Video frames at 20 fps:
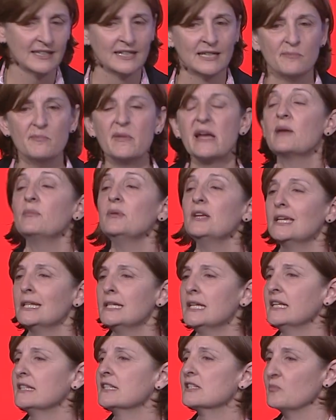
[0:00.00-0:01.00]
maybe you
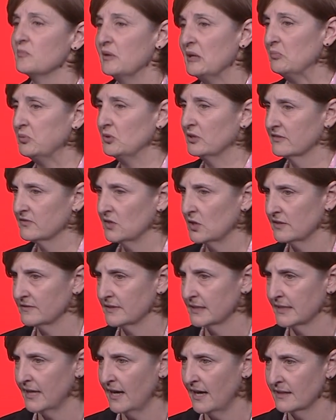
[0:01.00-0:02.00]
need some people involved
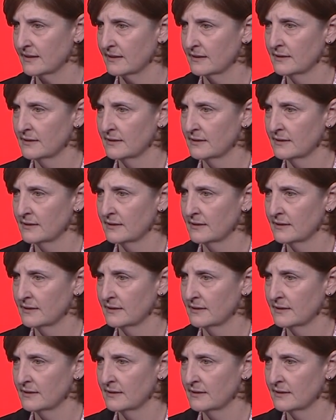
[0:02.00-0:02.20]
in that.